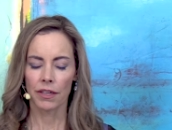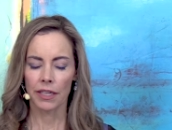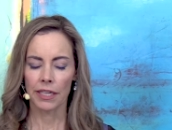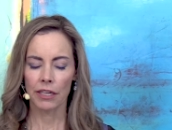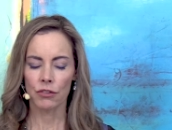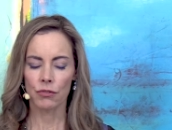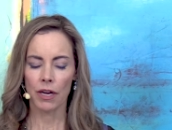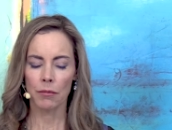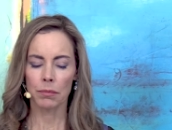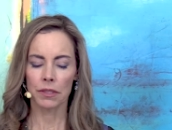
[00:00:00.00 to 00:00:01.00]
And now
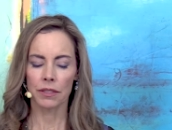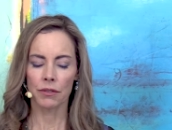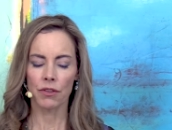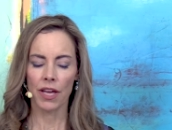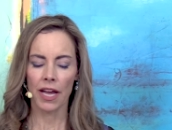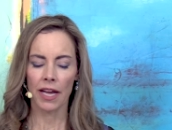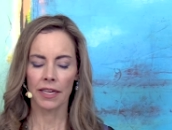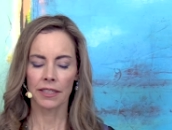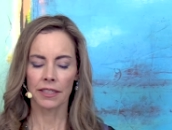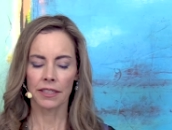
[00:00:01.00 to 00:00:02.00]
drop below that
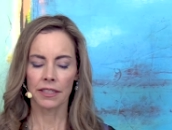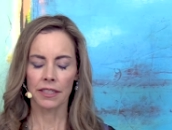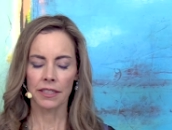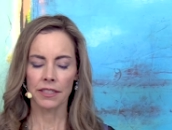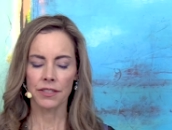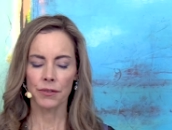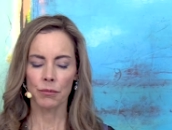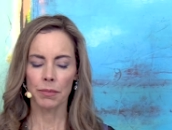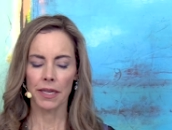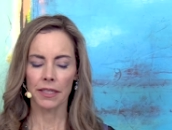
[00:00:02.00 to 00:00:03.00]
into your
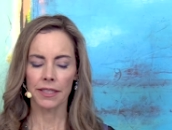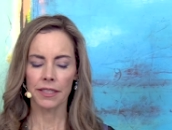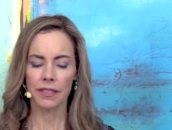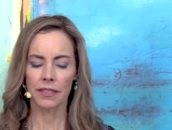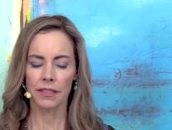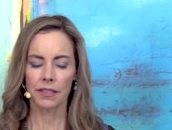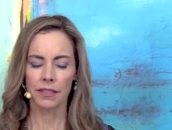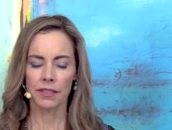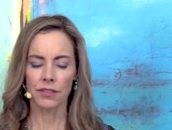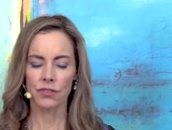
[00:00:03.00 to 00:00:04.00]
belly,
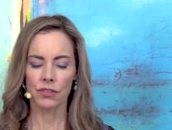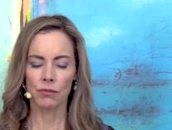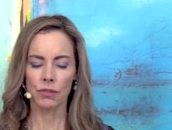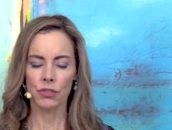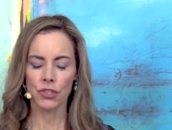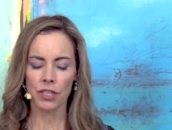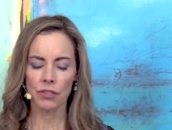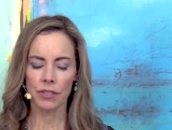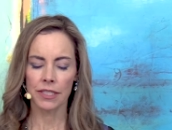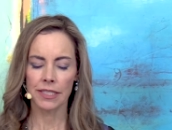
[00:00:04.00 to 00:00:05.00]
into the root
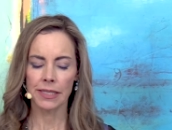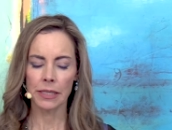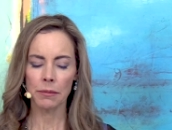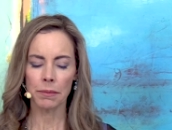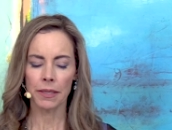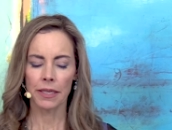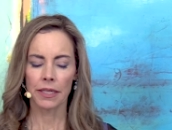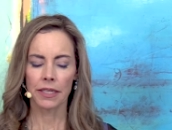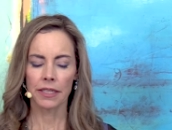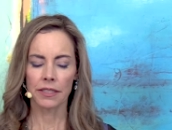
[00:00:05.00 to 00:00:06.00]
chakra, and deep
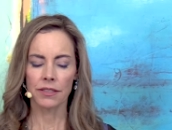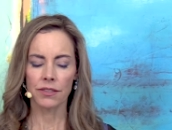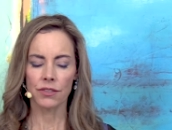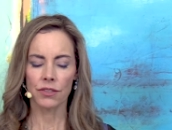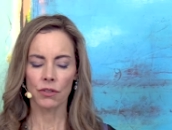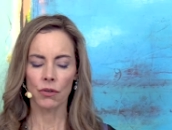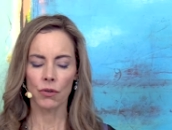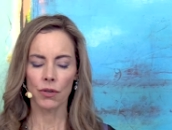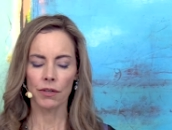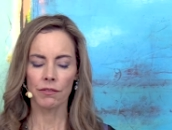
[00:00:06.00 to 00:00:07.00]
into the
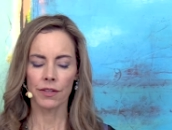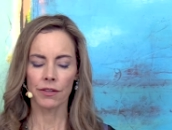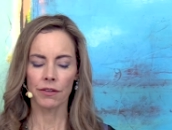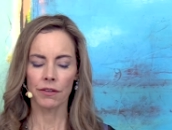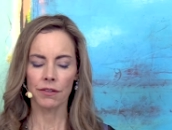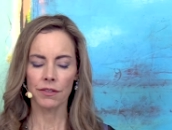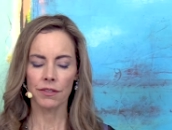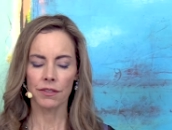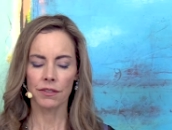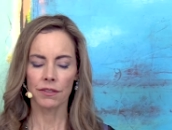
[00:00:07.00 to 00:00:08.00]
core of the
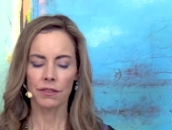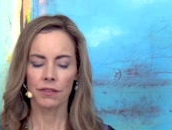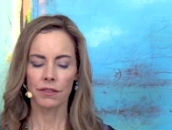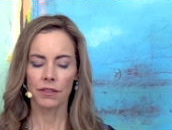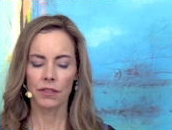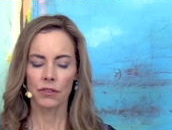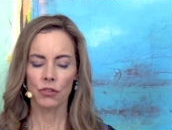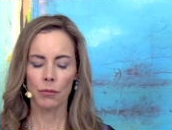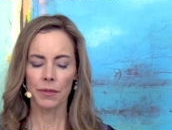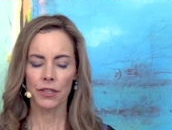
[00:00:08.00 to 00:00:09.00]
earth.
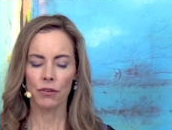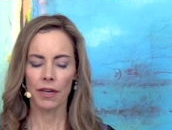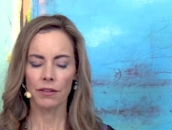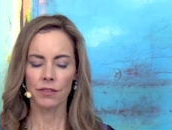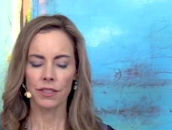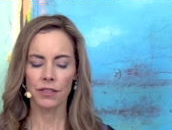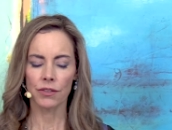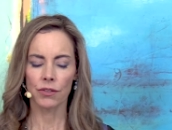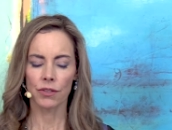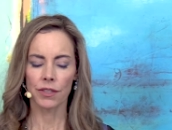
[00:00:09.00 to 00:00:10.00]
Dropping a grounding
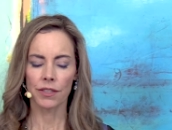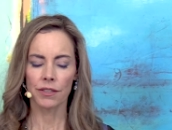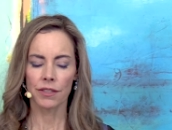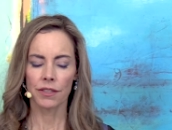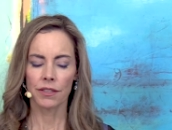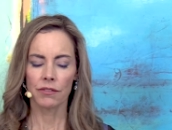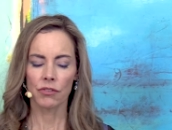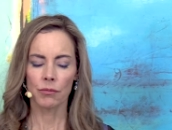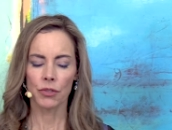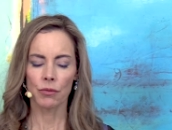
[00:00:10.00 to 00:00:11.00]
cord
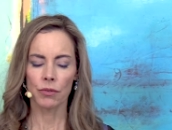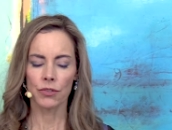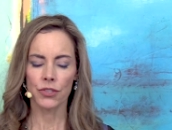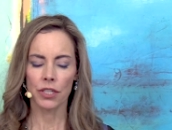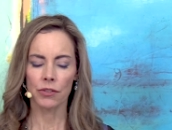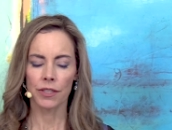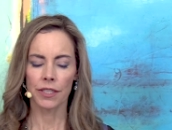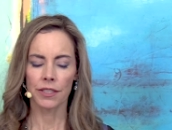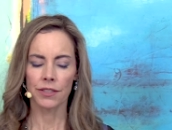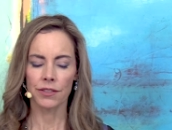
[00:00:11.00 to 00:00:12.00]
from your root chakra
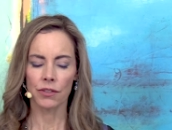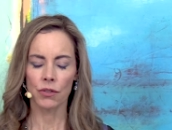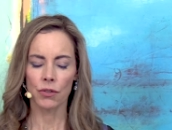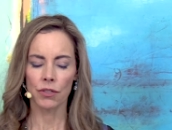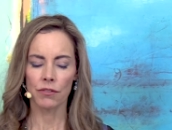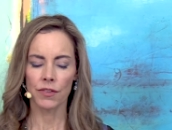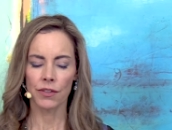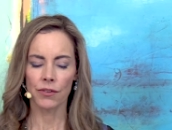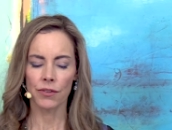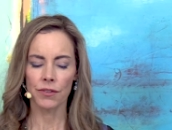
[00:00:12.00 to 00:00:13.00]
into the core of
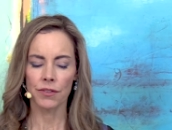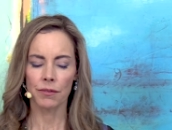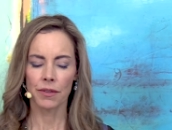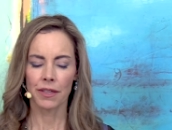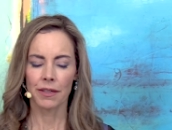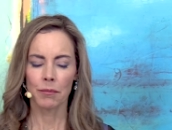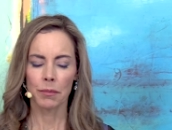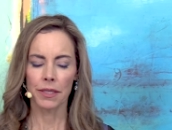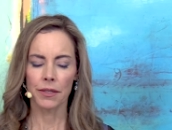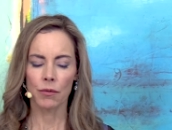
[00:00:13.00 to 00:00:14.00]
the earth.
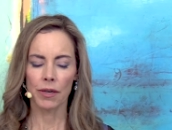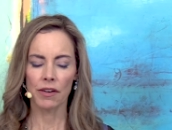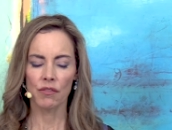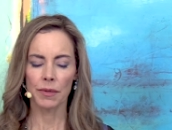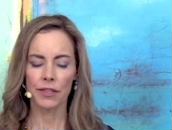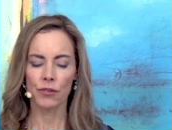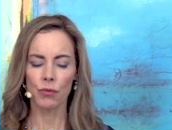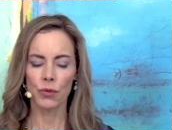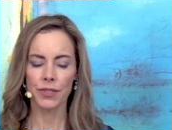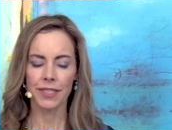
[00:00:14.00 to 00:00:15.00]
Being aware of being
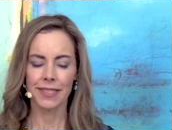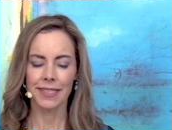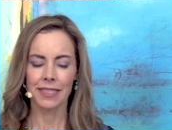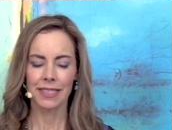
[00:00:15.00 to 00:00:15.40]
rooted,